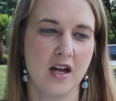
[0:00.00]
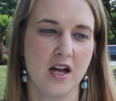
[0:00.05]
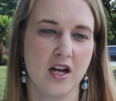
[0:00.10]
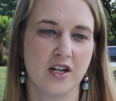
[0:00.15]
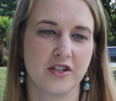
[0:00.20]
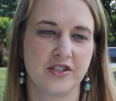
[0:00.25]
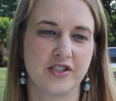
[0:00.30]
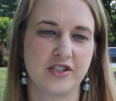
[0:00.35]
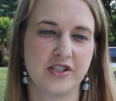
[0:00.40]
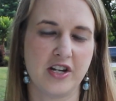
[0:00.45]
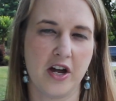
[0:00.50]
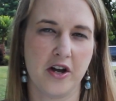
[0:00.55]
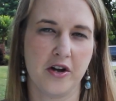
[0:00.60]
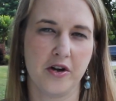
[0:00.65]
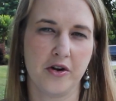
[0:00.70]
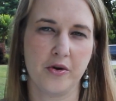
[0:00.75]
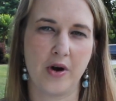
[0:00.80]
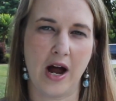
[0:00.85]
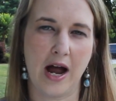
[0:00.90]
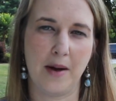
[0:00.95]

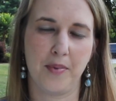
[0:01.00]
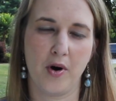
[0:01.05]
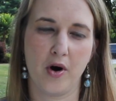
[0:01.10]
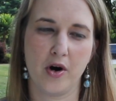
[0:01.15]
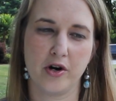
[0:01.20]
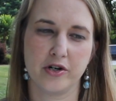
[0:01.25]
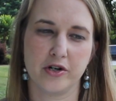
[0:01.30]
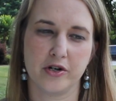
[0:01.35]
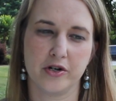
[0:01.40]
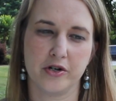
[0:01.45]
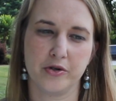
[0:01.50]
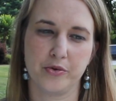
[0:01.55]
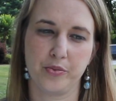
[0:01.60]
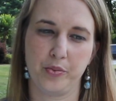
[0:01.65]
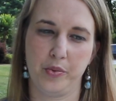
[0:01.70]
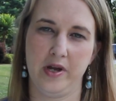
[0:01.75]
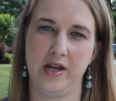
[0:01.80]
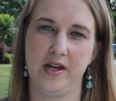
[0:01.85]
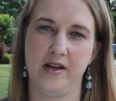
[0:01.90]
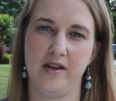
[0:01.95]
So I partnered
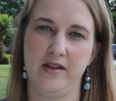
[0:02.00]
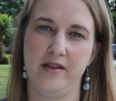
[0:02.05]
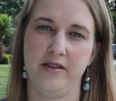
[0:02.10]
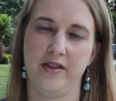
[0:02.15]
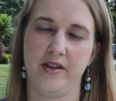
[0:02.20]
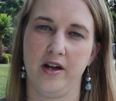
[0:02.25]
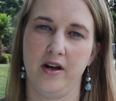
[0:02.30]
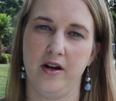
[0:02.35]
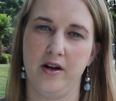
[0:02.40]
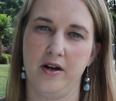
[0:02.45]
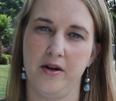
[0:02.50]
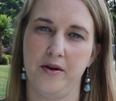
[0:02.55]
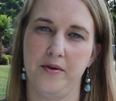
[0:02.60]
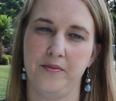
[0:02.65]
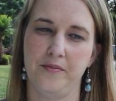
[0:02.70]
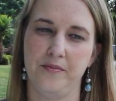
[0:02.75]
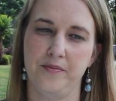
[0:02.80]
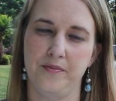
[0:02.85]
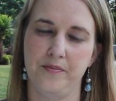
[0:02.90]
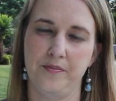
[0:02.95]
with
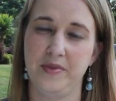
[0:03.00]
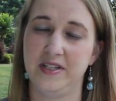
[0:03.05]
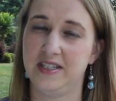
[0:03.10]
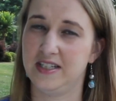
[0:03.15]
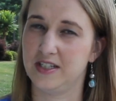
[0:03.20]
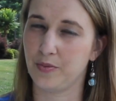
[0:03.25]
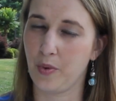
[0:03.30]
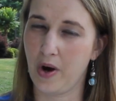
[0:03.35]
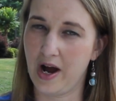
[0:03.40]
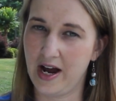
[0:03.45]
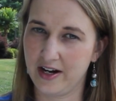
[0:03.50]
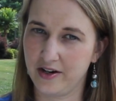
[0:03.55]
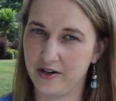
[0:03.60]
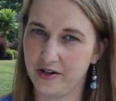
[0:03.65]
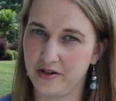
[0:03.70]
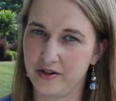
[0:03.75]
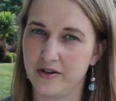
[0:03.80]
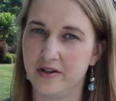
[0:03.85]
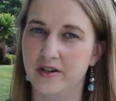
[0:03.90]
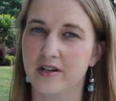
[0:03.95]
Mrs.
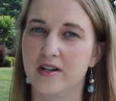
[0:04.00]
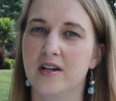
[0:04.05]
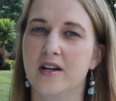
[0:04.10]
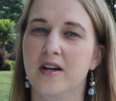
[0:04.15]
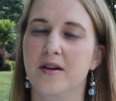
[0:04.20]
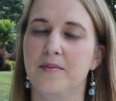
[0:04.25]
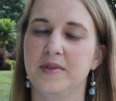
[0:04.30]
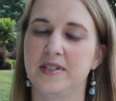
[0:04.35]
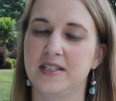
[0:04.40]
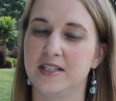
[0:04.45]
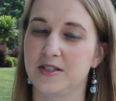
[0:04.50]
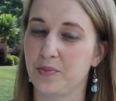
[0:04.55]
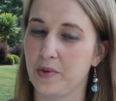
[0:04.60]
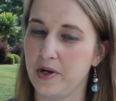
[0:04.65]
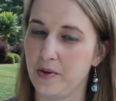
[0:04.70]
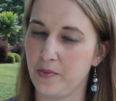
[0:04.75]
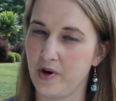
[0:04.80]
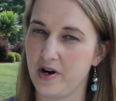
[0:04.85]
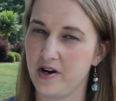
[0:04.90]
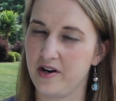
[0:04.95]
Weigel, Mrs.
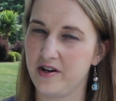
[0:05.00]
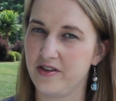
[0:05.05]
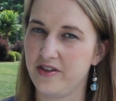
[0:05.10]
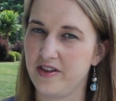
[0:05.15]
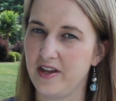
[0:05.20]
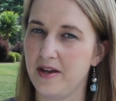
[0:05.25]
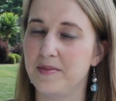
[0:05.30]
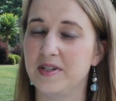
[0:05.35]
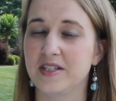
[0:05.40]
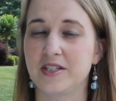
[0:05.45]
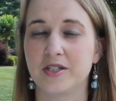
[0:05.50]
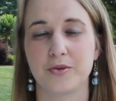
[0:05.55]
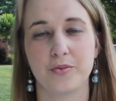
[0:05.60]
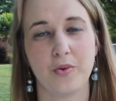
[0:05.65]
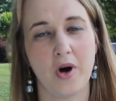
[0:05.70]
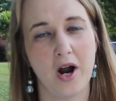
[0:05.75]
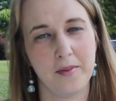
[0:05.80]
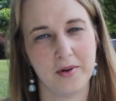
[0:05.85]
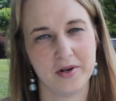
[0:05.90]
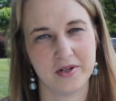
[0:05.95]
Wentworth, and Mrs.
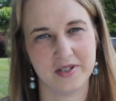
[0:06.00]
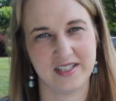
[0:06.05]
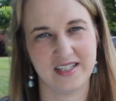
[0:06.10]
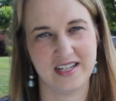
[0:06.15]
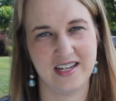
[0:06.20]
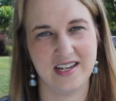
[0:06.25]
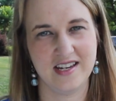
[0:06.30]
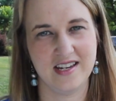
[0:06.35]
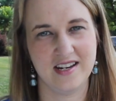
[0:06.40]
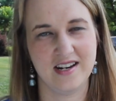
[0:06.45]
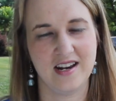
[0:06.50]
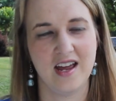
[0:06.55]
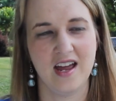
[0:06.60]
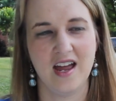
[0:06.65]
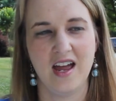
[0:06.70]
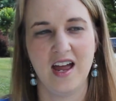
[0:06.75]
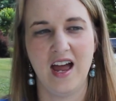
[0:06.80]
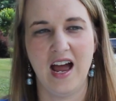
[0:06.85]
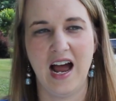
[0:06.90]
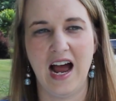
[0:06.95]
Robertson,
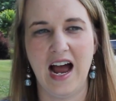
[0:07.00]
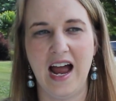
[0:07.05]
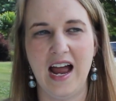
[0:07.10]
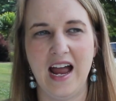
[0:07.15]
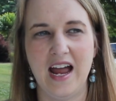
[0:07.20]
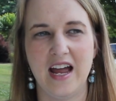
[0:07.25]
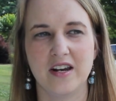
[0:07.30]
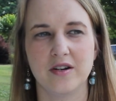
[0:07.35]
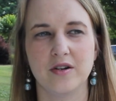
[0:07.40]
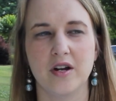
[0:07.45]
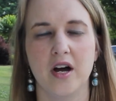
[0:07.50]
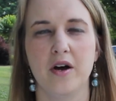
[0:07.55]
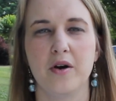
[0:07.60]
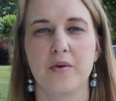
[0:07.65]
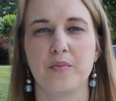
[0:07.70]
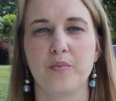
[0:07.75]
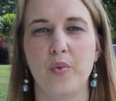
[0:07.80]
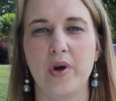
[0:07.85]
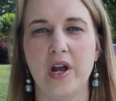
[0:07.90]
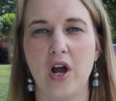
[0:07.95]

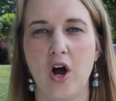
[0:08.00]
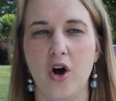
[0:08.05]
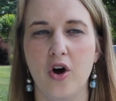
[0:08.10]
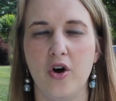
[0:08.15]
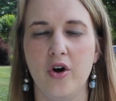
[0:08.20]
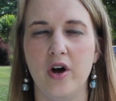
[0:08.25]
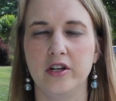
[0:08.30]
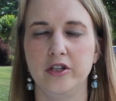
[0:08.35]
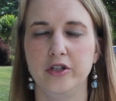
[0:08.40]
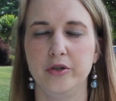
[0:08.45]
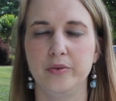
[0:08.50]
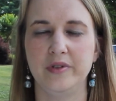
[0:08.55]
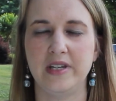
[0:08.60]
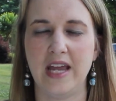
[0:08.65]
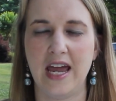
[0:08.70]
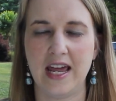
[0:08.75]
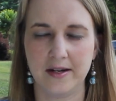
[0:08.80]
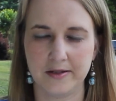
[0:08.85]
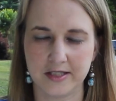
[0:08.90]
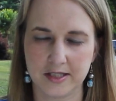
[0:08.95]
and we all
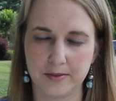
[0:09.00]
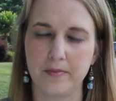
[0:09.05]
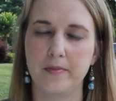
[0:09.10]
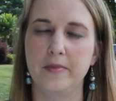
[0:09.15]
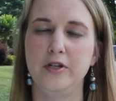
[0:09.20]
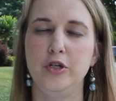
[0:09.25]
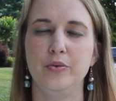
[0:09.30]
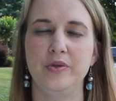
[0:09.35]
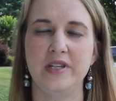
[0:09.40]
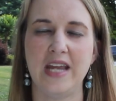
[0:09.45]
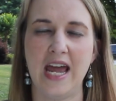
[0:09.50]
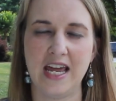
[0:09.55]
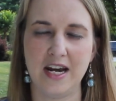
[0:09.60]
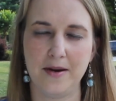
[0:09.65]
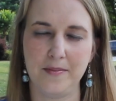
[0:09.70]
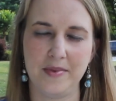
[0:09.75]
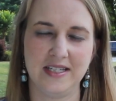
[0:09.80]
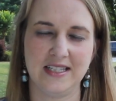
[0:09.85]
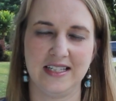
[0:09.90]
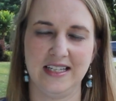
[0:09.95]

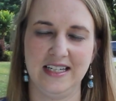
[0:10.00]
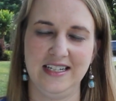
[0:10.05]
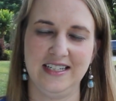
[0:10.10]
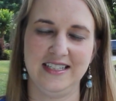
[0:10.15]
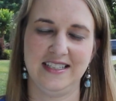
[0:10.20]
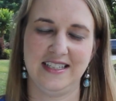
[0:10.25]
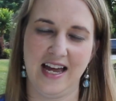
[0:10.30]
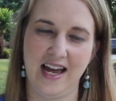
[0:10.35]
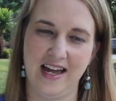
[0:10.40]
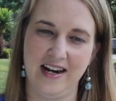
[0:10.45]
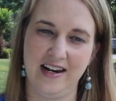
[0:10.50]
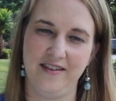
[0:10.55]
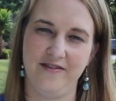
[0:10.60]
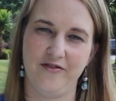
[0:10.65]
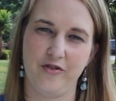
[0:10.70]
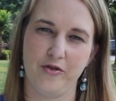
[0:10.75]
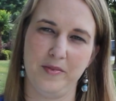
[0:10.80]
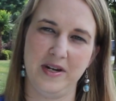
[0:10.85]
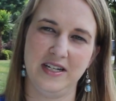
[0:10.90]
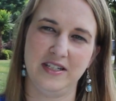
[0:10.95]
unanimously decided
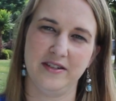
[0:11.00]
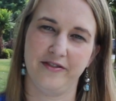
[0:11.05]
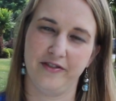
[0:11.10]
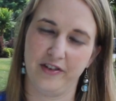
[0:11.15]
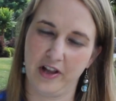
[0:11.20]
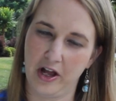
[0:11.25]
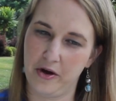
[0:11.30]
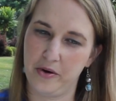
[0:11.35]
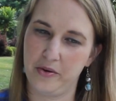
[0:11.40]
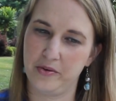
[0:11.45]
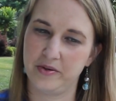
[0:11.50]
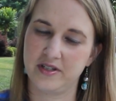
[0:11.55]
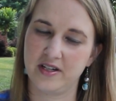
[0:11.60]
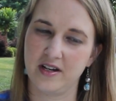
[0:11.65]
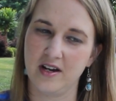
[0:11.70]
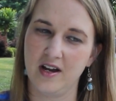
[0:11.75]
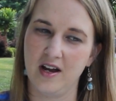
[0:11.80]
for me to float